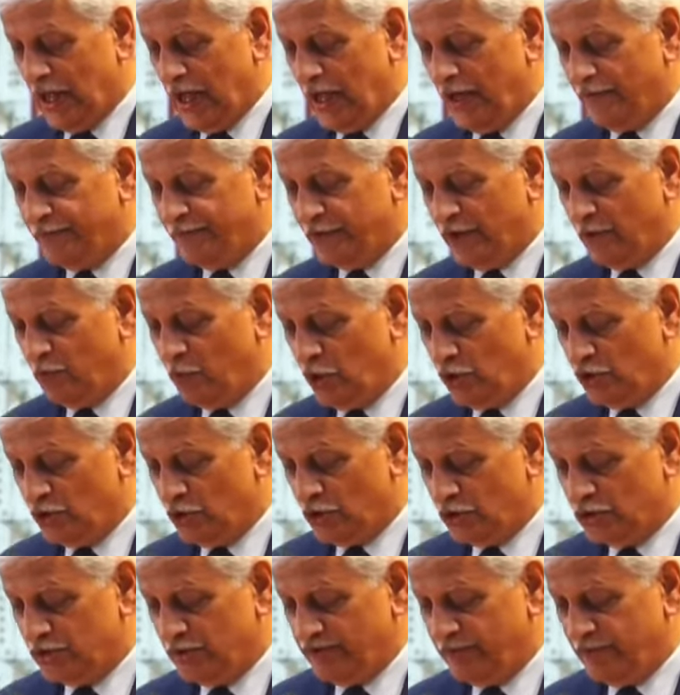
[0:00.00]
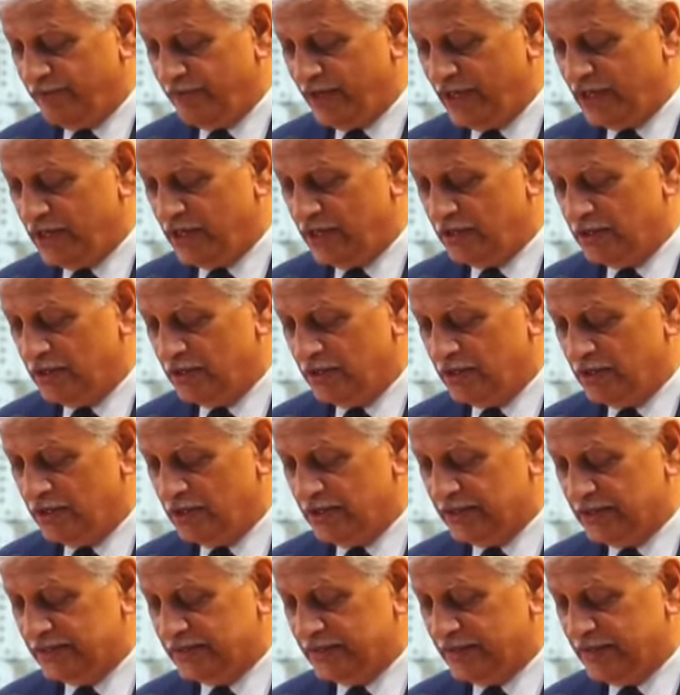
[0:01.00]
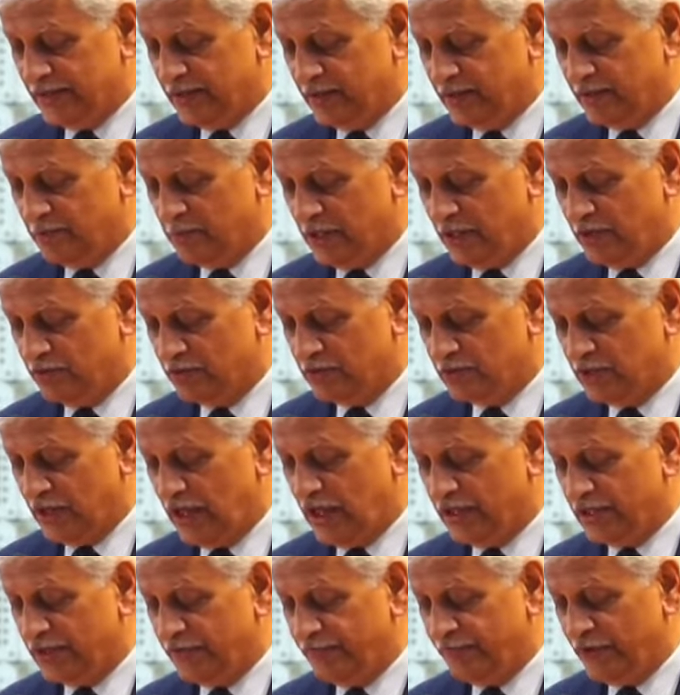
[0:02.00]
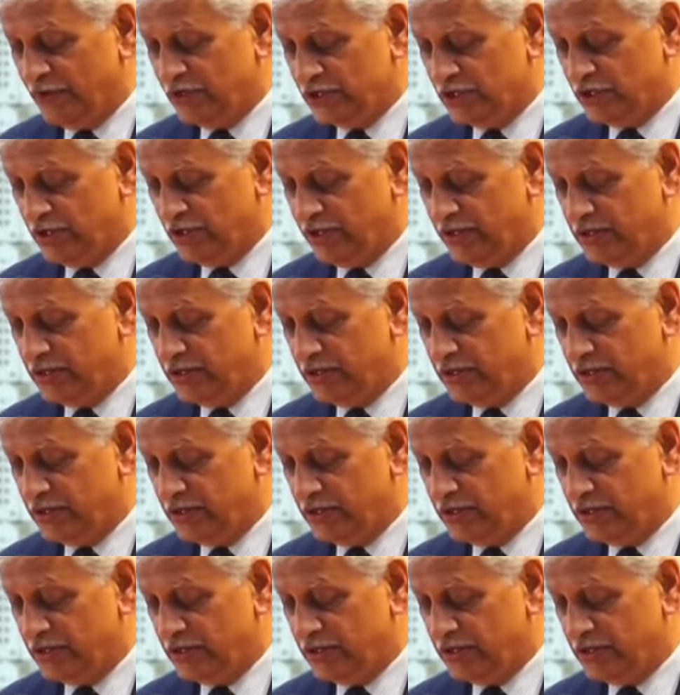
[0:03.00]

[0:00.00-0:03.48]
after what Dr. Vivekanandan has said about artificial